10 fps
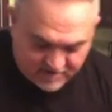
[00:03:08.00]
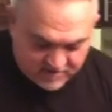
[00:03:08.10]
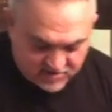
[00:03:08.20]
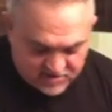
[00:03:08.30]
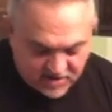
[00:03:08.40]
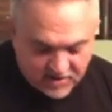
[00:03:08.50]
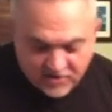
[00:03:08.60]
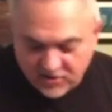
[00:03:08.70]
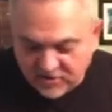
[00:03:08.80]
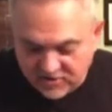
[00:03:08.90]
Still a
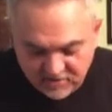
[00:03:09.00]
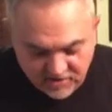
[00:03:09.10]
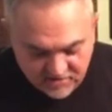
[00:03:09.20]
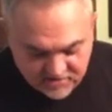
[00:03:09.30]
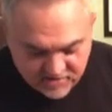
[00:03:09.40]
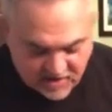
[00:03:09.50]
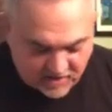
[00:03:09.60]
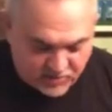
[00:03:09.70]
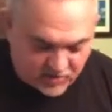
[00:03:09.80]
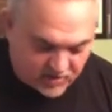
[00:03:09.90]
little gooey, gotta
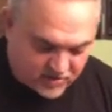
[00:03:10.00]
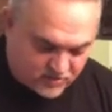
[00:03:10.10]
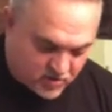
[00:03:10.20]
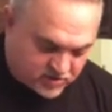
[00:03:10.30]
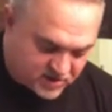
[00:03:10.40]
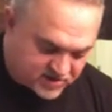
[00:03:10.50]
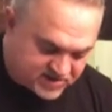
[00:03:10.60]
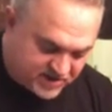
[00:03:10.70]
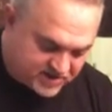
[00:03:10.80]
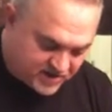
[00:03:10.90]
put a little more. The
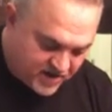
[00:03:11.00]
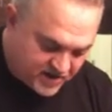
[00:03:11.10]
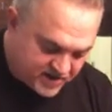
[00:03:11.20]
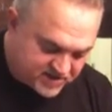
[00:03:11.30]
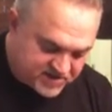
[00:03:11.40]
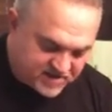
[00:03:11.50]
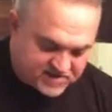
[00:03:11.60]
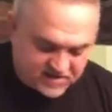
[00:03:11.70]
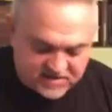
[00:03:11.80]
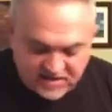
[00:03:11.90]

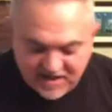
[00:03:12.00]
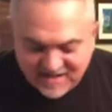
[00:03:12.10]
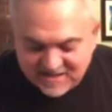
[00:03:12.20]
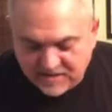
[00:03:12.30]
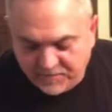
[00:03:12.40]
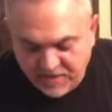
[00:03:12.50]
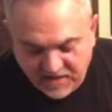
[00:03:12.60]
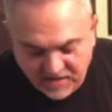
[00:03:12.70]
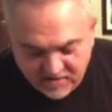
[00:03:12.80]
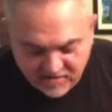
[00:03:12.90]
consistency has to be
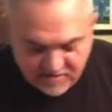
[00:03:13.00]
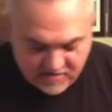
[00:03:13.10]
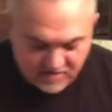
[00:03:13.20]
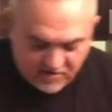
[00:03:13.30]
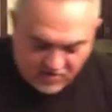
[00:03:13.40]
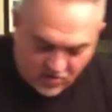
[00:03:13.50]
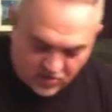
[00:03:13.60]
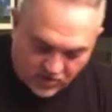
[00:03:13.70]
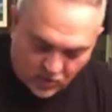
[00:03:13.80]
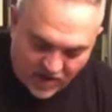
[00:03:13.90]
on
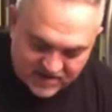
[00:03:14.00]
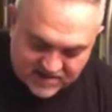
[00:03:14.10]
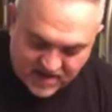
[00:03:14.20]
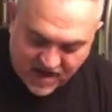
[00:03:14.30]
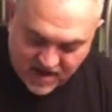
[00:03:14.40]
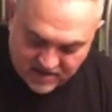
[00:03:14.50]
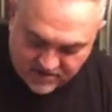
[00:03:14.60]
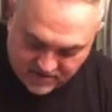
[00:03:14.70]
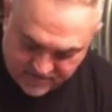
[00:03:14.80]
the wet side,